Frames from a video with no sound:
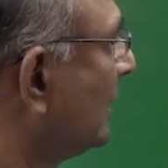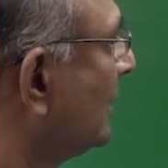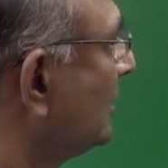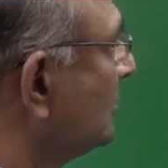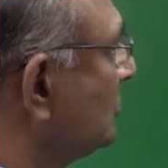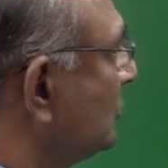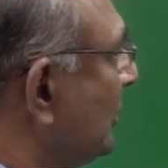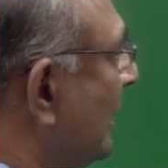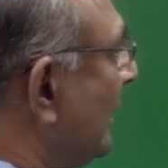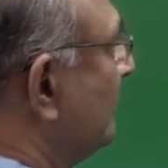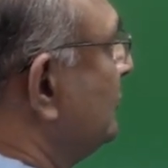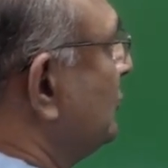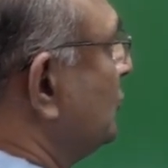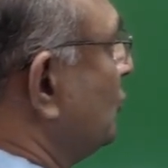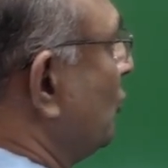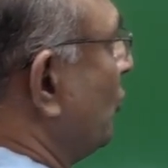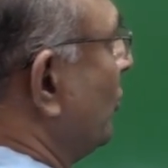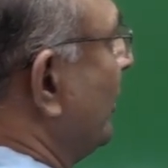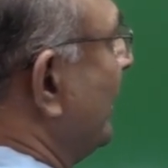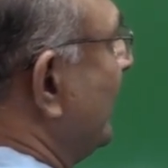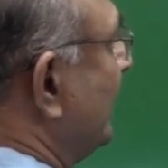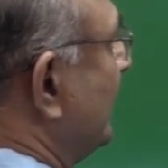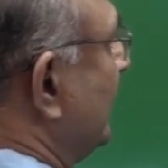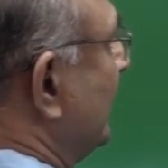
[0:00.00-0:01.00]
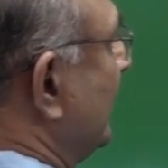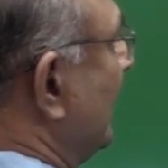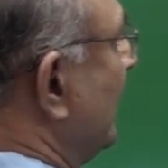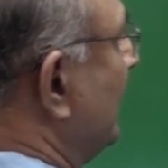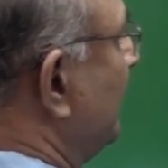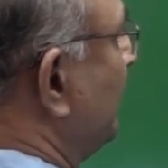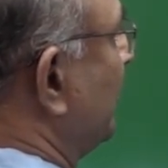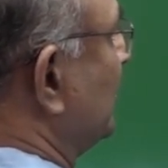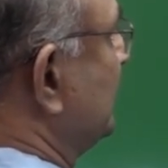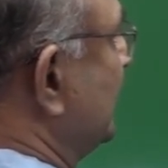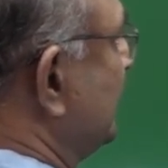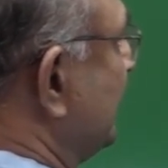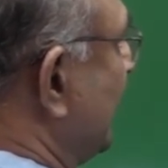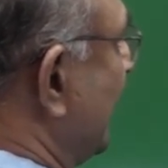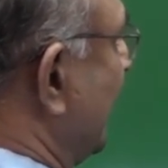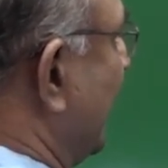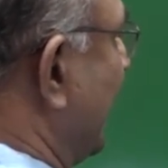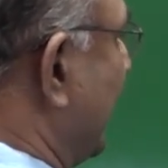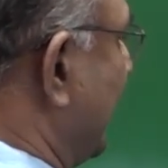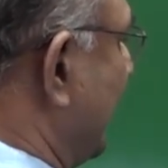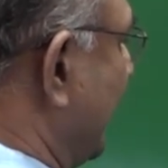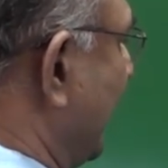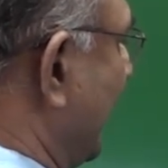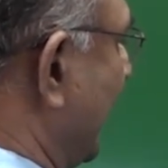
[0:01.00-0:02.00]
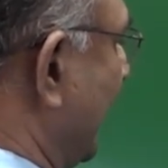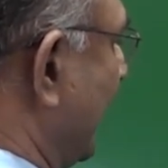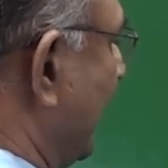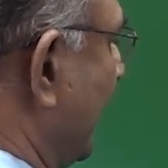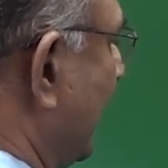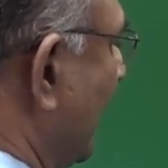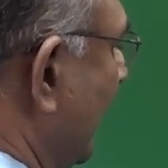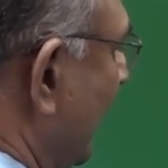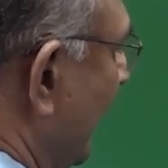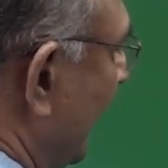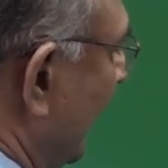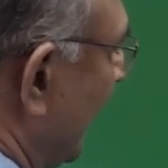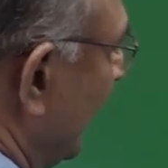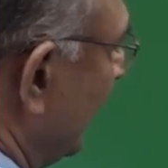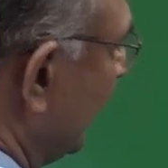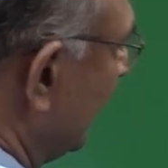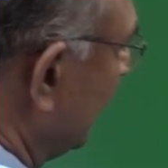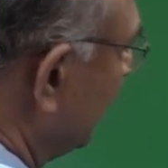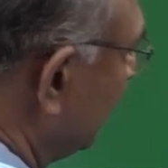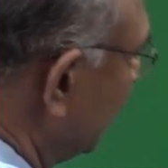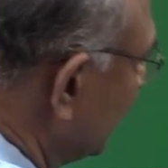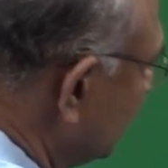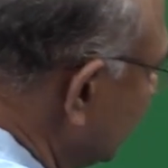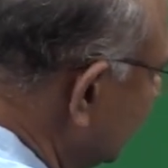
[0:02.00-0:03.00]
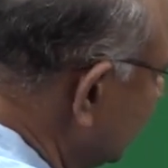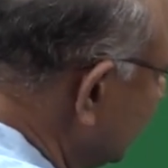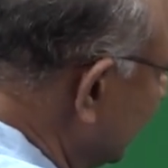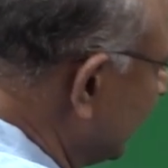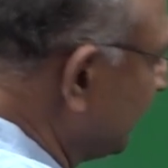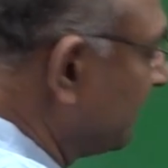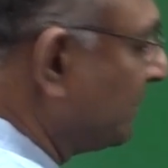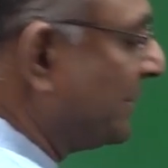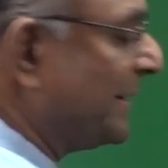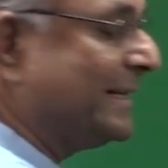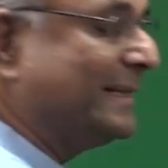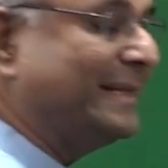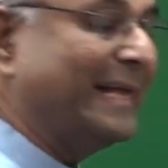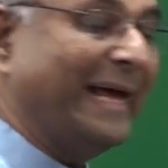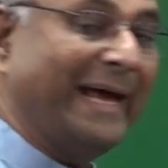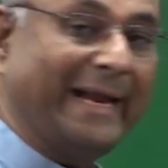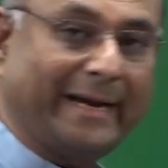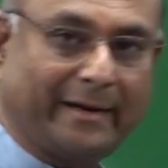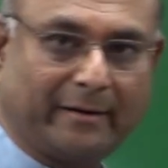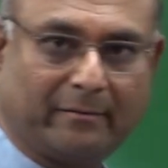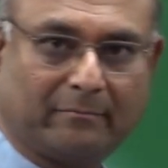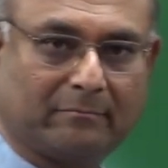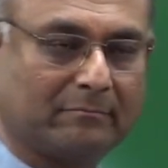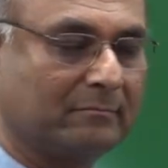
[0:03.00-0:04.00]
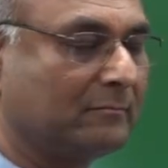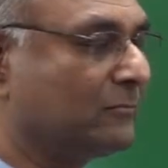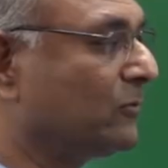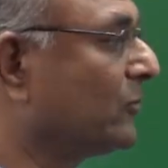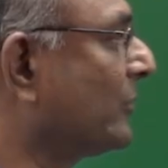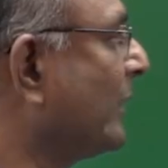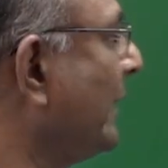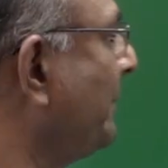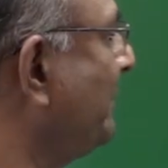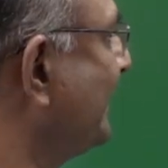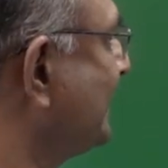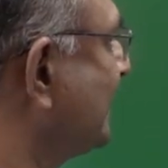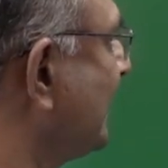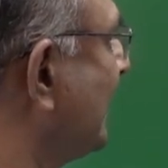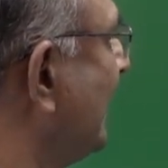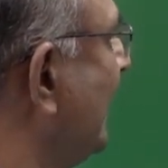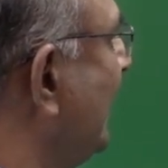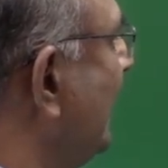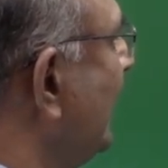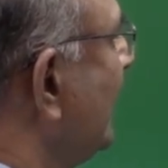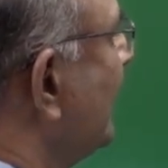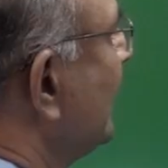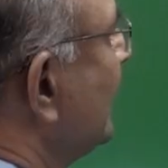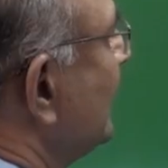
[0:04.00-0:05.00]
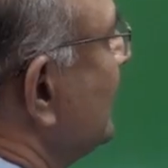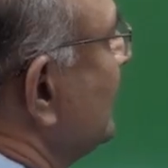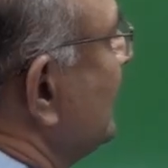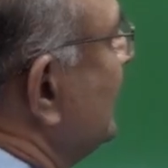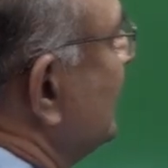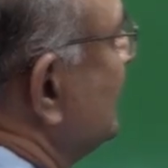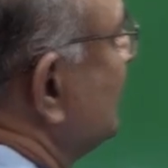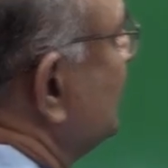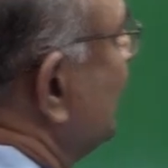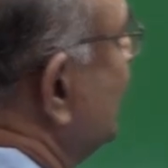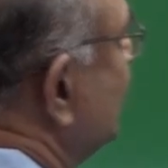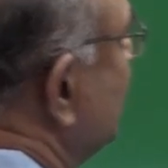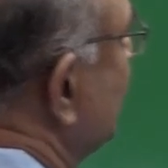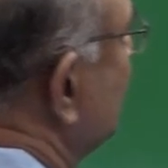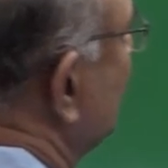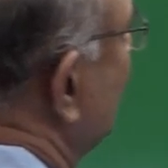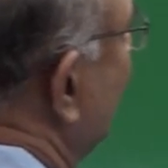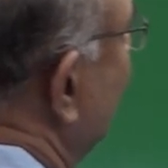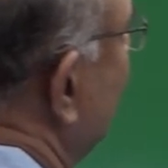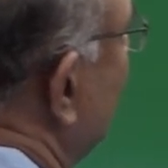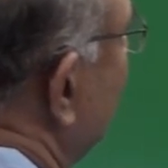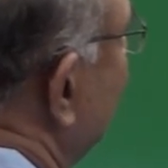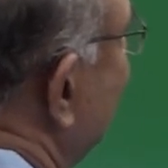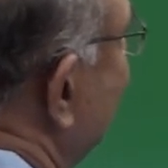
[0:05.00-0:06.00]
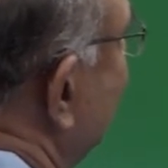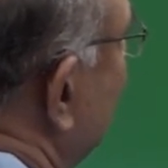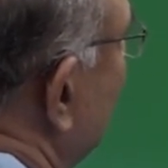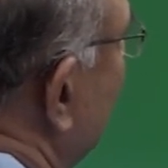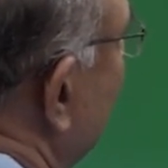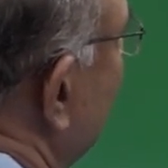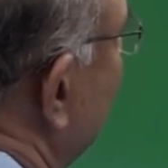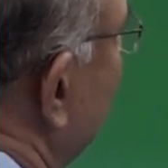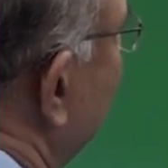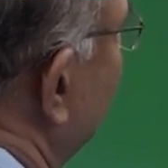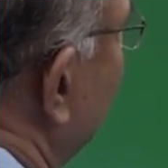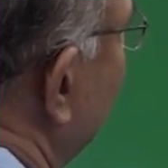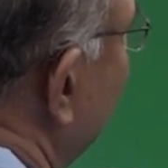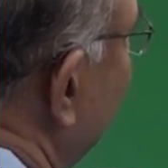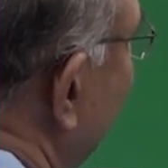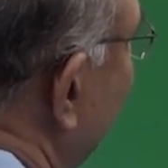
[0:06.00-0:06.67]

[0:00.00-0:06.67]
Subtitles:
so I have shown it in position A here and in position B there. Okay, basically this switch is going to be turned from